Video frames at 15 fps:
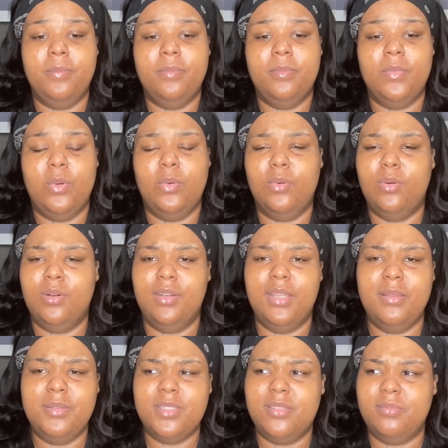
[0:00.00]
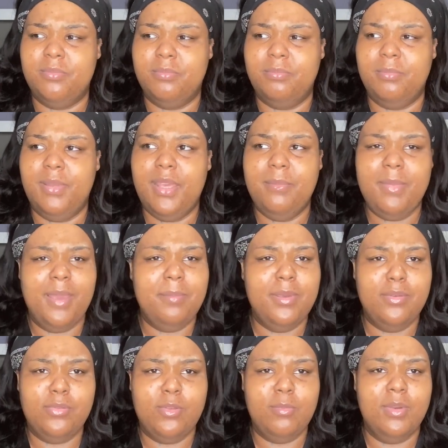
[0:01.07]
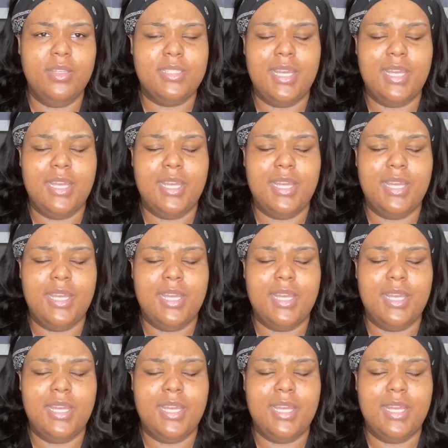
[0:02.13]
Or it might be a few months.